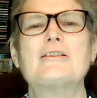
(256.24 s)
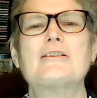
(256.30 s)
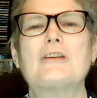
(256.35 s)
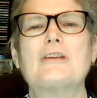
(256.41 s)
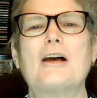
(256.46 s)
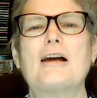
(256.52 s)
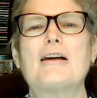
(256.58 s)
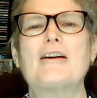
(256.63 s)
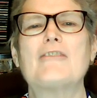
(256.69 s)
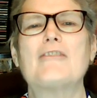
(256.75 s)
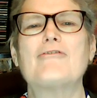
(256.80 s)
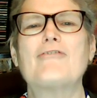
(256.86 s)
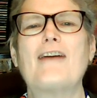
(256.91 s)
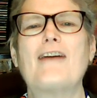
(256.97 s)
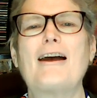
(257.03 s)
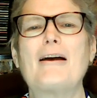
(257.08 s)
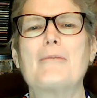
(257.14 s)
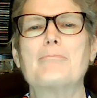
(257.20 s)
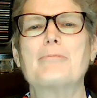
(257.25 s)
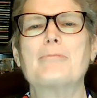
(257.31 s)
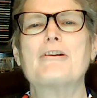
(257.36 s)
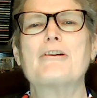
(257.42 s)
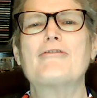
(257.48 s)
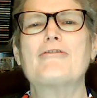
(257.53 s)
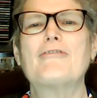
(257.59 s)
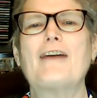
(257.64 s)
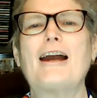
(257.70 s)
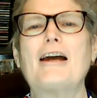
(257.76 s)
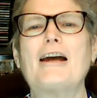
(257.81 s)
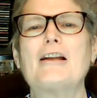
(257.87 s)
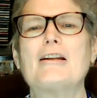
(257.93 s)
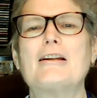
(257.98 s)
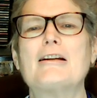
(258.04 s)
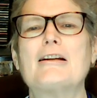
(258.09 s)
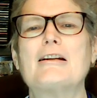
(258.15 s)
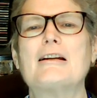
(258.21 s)
So I
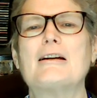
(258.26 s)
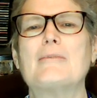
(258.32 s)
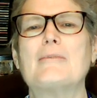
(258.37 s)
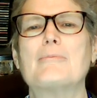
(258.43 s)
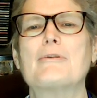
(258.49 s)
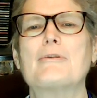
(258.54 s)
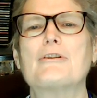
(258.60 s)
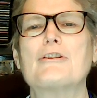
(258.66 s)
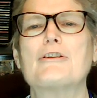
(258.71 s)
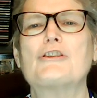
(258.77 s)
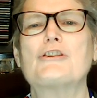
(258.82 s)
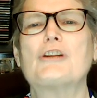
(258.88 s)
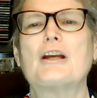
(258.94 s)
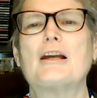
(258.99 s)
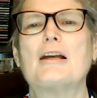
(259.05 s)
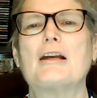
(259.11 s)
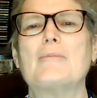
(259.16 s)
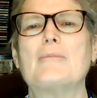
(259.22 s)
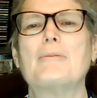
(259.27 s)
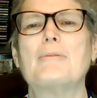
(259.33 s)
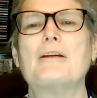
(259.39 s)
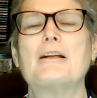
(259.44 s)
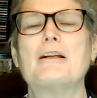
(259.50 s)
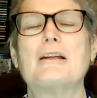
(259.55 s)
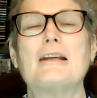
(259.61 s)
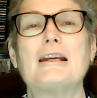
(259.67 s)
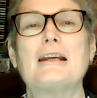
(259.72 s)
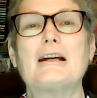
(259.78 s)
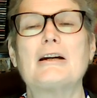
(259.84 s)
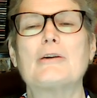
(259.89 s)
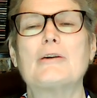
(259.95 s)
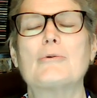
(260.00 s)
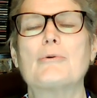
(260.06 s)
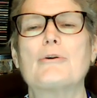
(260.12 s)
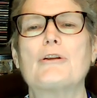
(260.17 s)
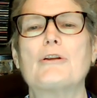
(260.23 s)
profoundly appreciate being
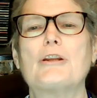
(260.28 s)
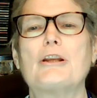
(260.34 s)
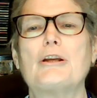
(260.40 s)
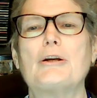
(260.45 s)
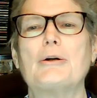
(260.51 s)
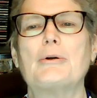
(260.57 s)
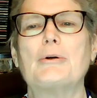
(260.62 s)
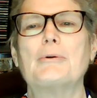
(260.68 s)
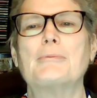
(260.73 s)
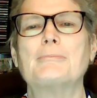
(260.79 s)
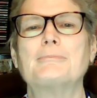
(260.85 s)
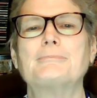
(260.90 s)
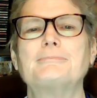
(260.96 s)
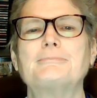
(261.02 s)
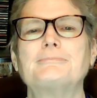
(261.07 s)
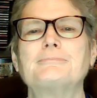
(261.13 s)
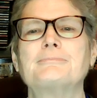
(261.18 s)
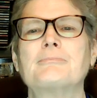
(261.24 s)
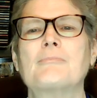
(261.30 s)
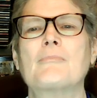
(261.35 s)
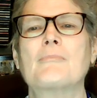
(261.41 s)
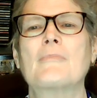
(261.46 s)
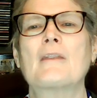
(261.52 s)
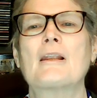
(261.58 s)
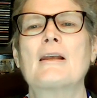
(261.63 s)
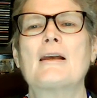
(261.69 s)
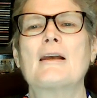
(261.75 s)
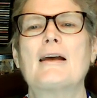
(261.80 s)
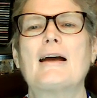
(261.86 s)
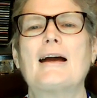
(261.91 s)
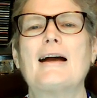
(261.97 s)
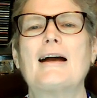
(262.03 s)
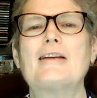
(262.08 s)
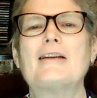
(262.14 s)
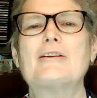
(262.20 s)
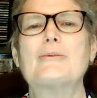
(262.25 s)
here with you
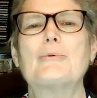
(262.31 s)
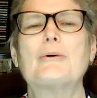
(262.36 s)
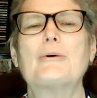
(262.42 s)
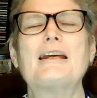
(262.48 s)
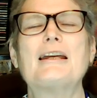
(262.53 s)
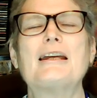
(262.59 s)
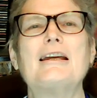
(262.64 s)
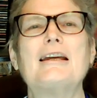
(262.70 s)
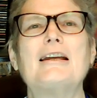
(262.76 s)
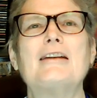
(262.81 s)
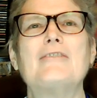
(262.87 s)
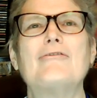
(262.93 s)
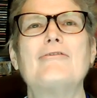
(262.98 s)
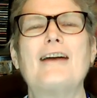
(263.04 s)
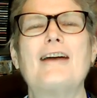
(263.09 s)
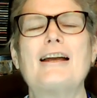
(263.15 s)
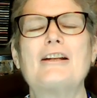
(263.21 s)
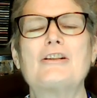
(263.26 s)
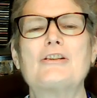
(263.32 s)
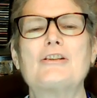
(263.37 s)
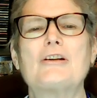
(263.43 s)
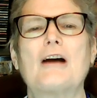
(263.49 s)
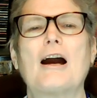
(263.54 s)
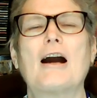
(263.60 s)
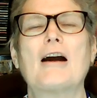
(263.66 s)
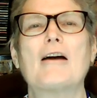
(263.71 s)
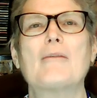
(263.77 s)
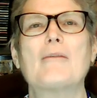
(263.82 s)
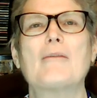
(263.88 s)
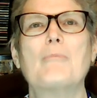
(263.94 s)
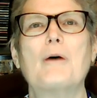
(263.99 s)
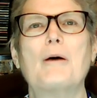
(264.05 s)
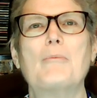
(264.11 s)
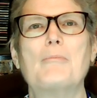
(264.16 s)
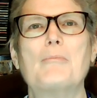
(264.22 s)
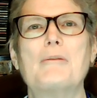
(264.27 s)
as we invent our
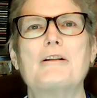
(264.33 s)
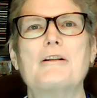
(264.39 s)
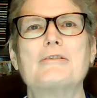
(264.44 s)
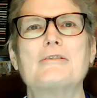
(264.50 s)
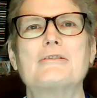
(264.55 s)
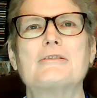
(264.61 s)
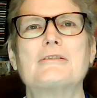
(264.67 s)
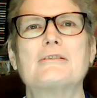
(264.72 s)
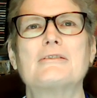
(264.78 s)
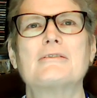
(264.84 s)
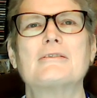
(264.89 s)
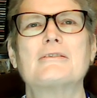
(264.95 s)
moments.